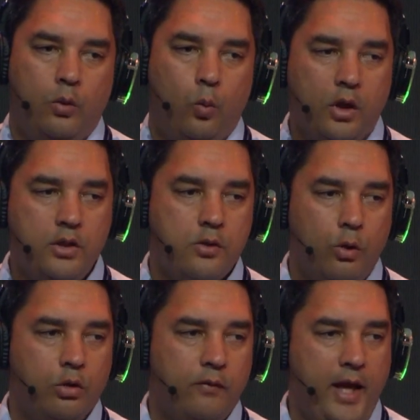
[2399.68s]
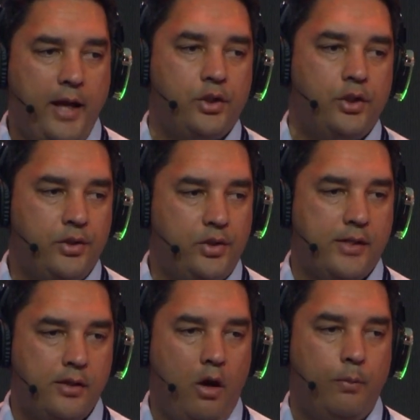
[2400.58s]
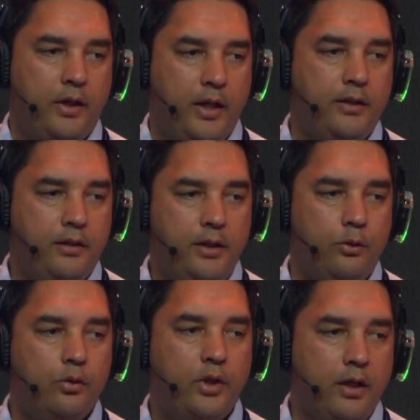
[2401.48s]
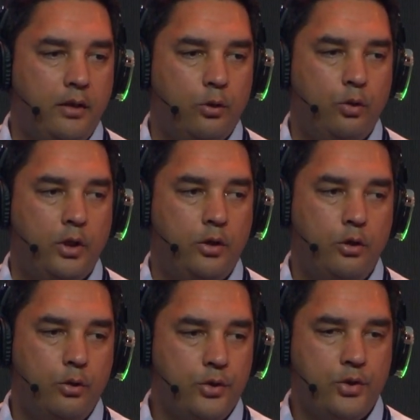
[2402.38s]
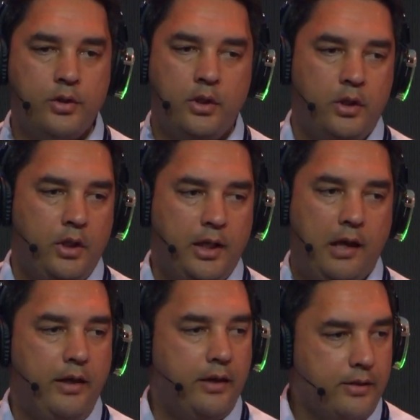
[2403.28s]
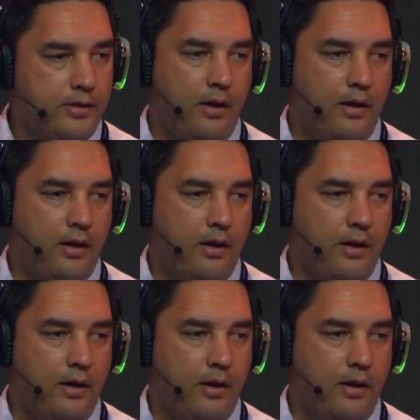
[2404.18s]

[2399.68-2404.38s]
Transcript: what sort of actions does an operator need to take to reduce clearance